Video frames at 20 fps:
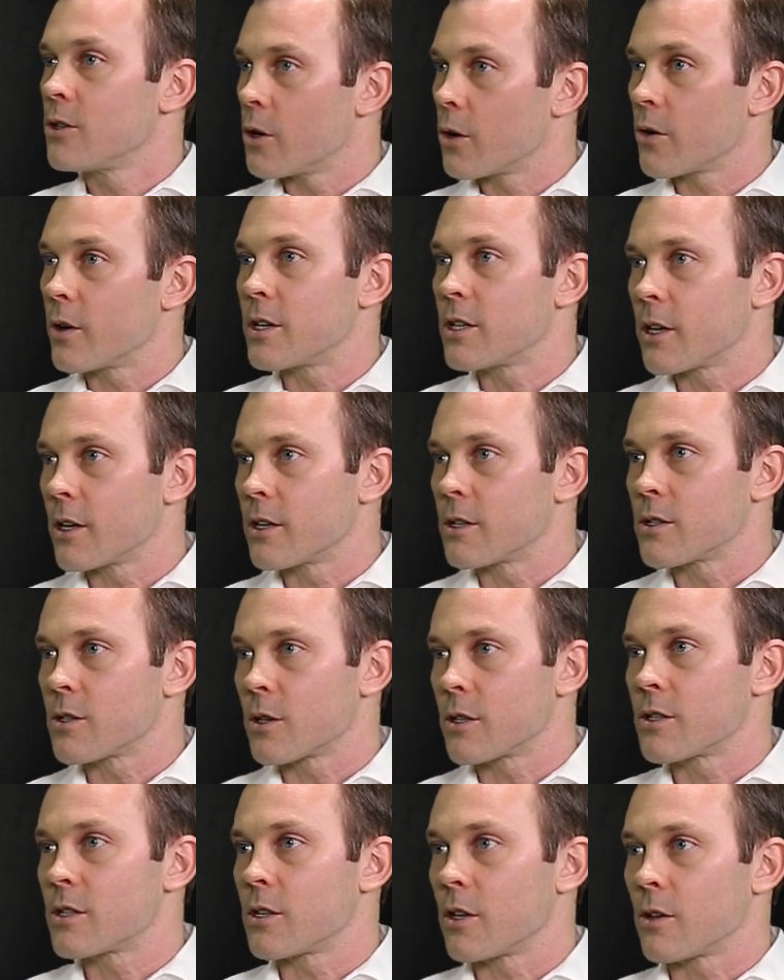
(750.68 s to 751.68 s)
Total returns
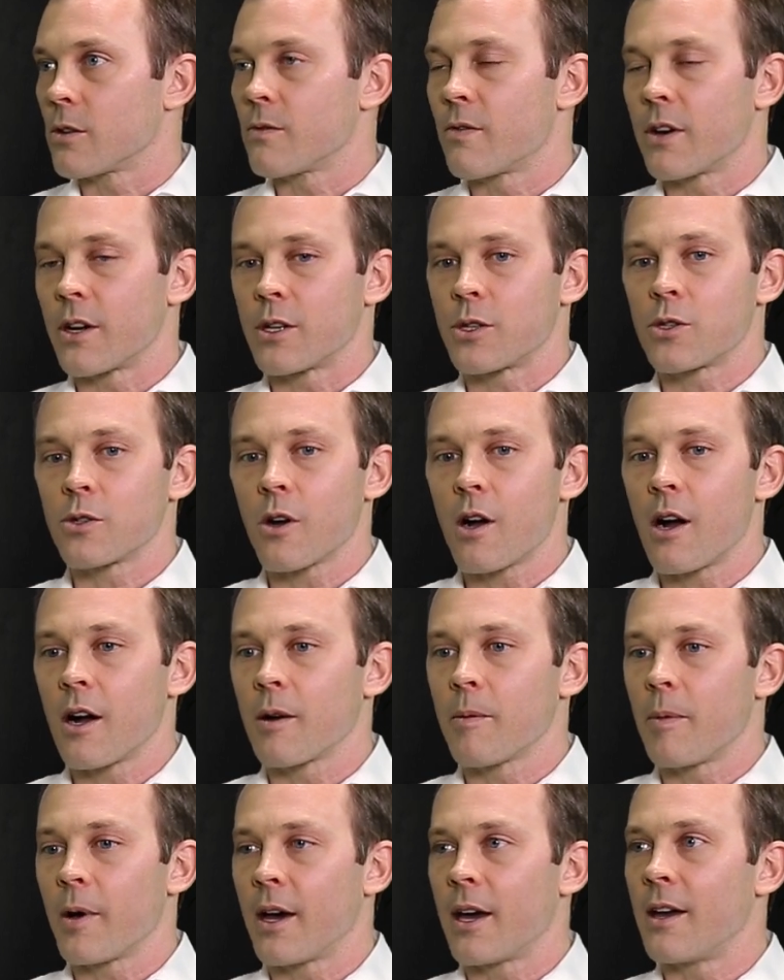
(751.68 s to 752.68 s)
are still very
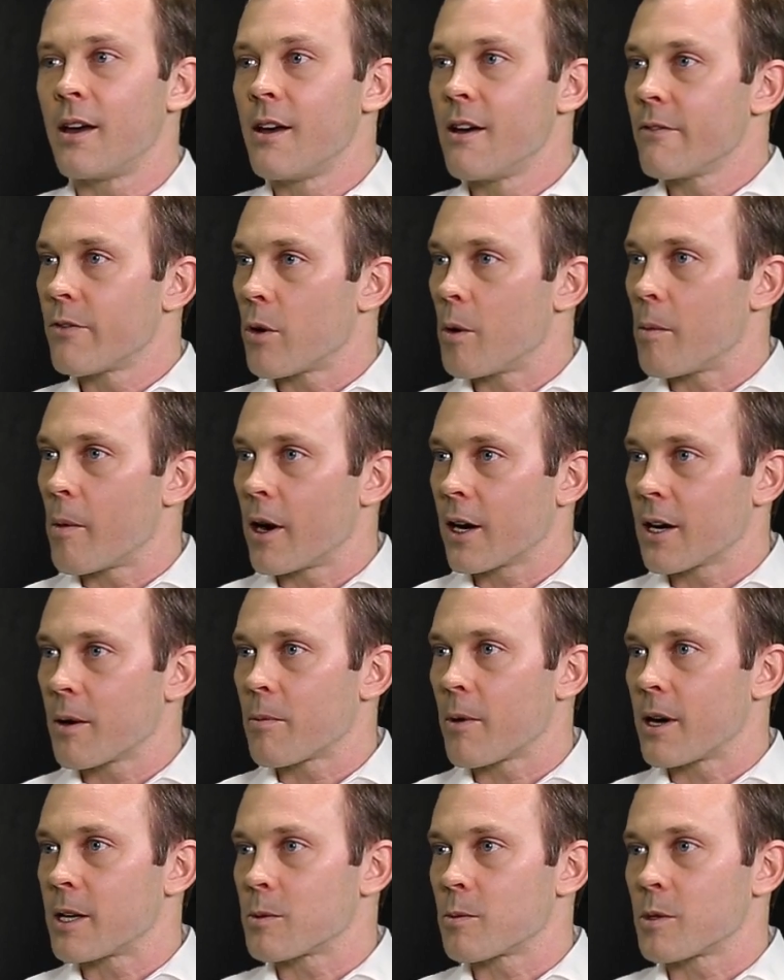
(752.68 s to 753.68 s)
strong, but from a
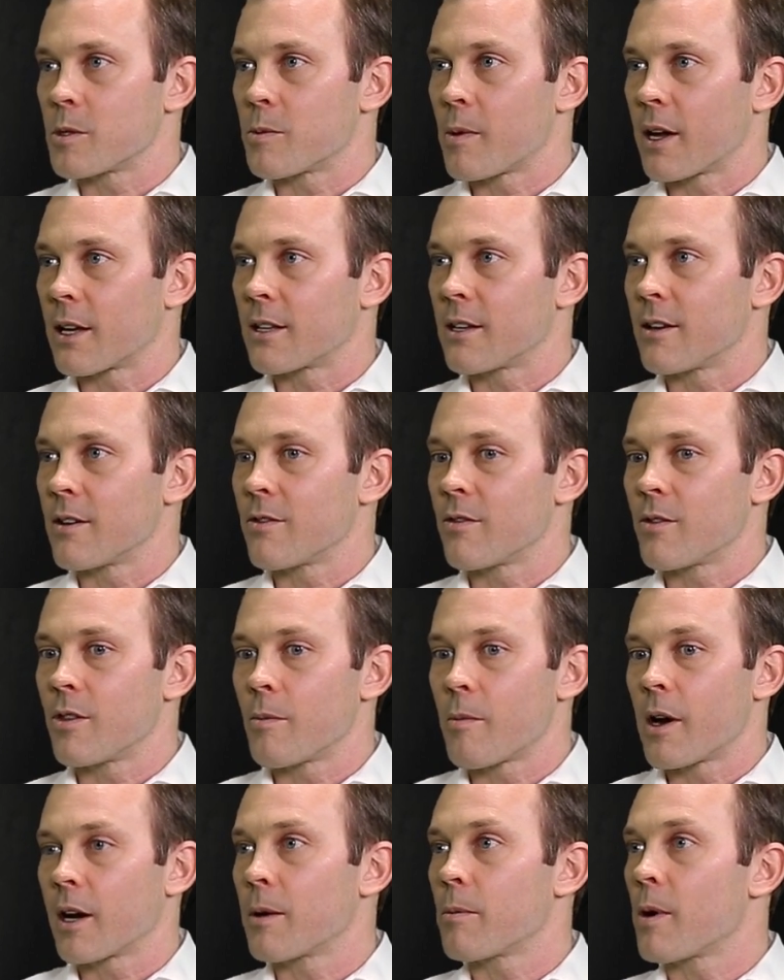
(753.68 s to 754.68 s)
market price perspective,
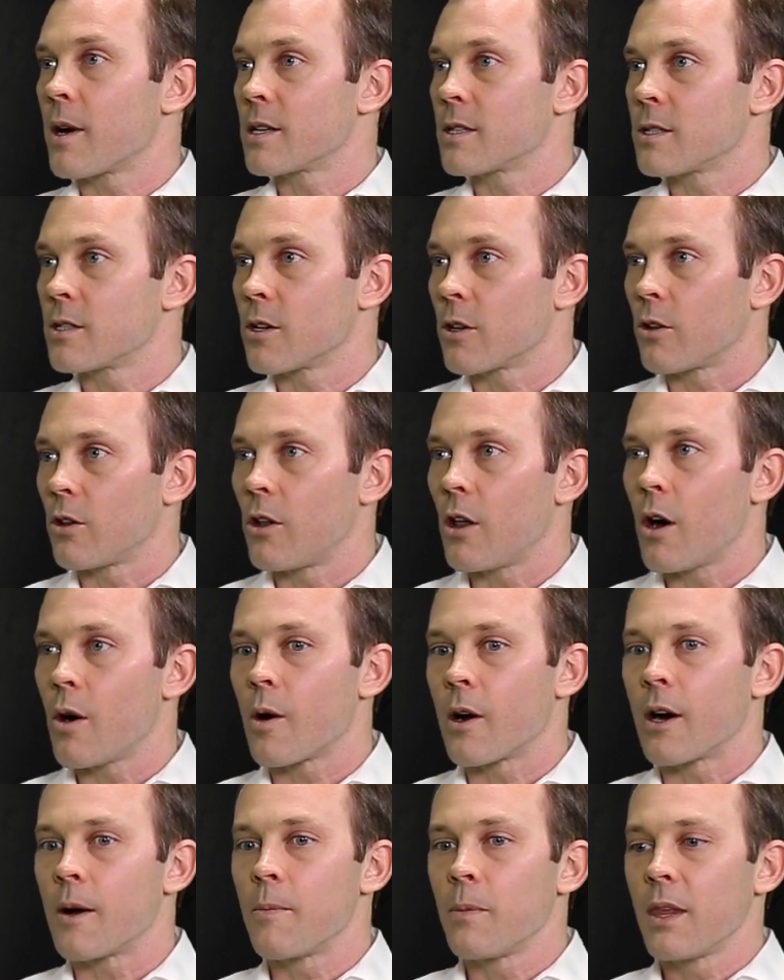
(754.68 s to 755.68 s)
the market prices are
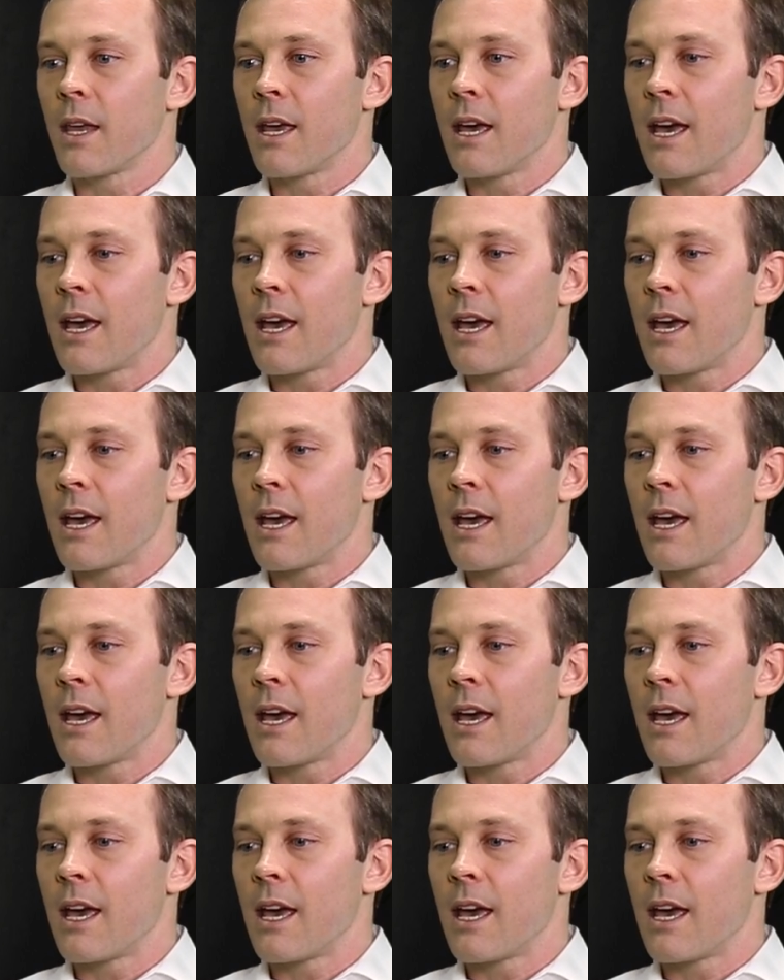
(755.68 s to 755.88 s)
lower.